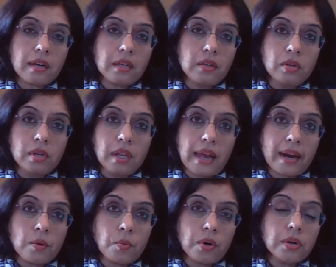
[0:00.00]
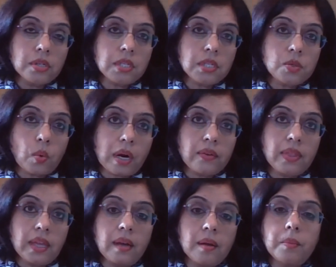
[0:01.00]
Google AdWords is one of
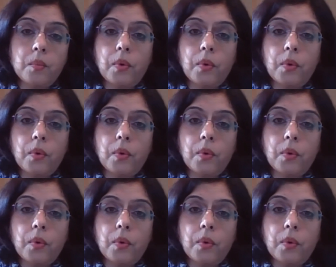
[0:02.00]
them,